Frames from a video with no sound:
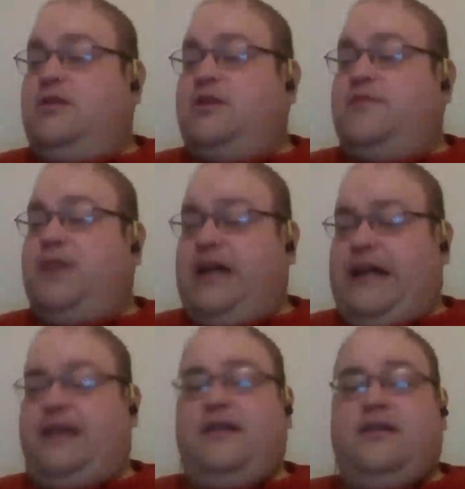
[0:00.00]

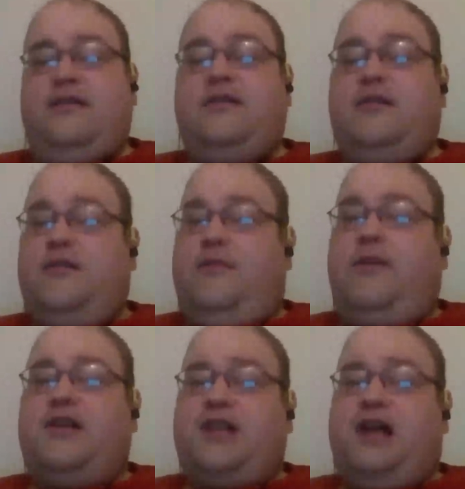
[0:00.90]
But when
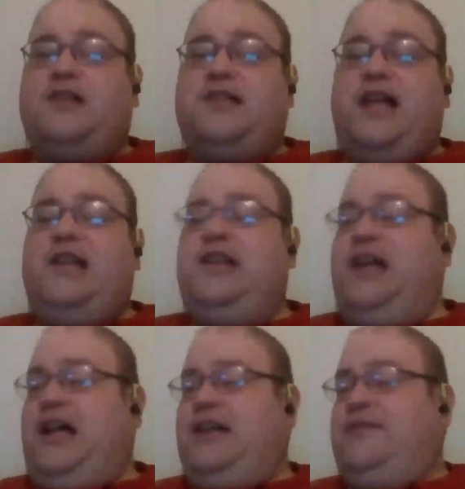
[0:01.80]
it's all said and
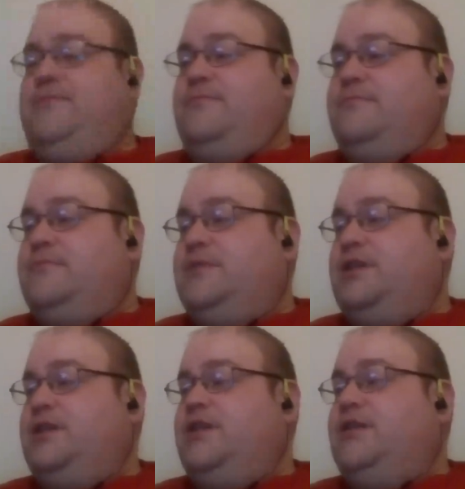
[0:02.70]
done,
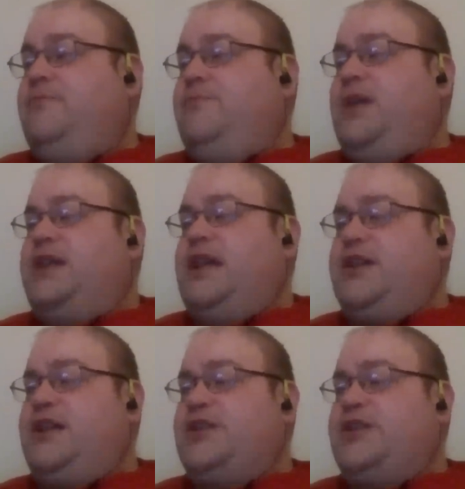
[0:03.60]
Big
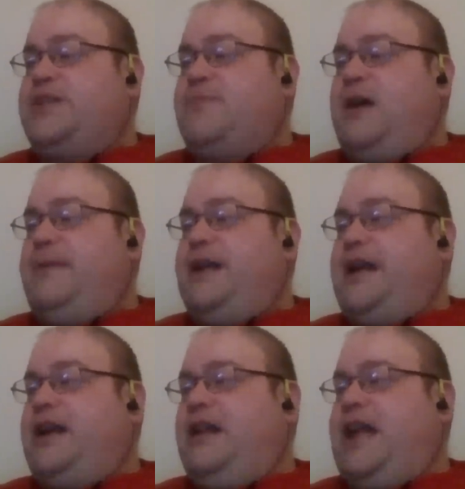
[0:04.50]
Ten country's probably
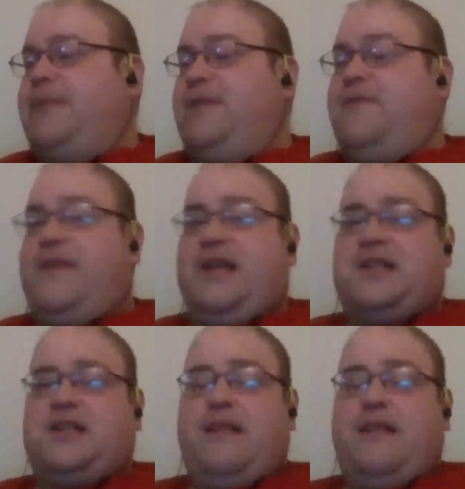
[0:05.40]
not going to like me for
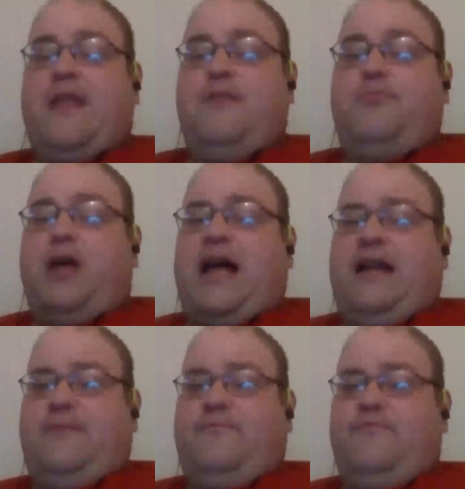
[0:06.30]
this,
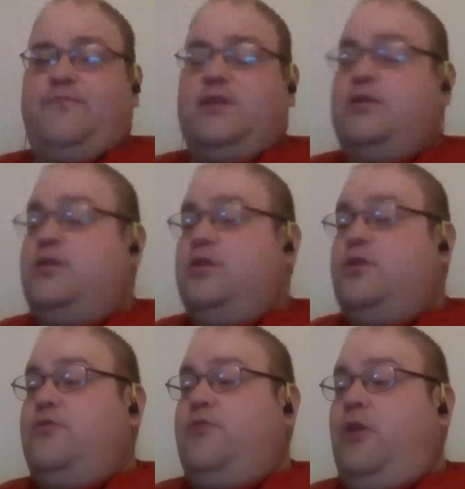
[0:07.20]
but
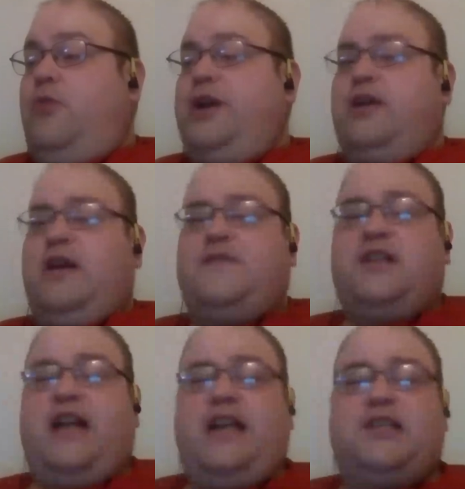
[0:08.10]
the winner of
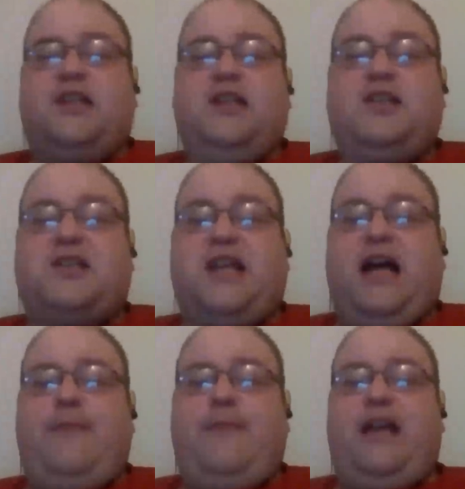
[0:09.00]
tonight's
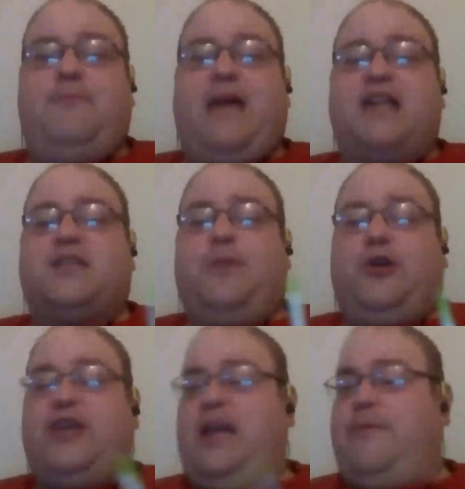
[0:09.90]
Scott Manning
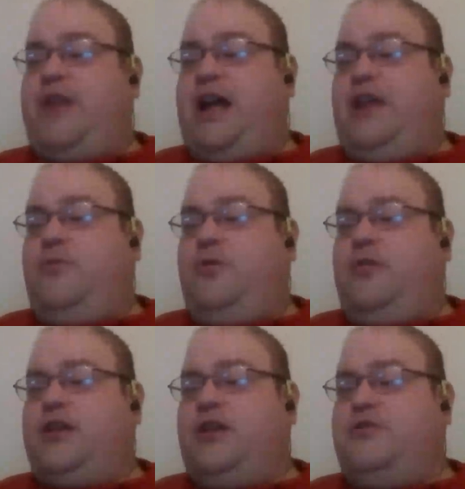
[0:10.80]
Basketball Game of the Night
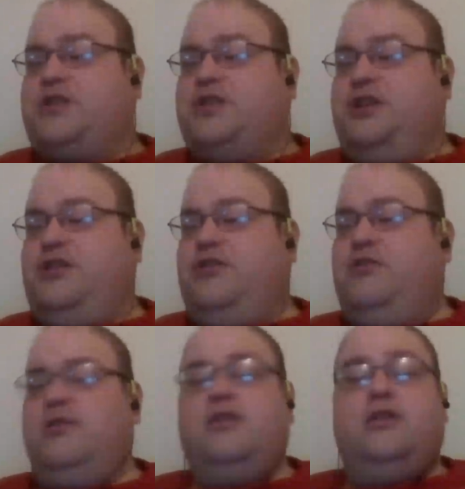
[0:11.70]
Award goes to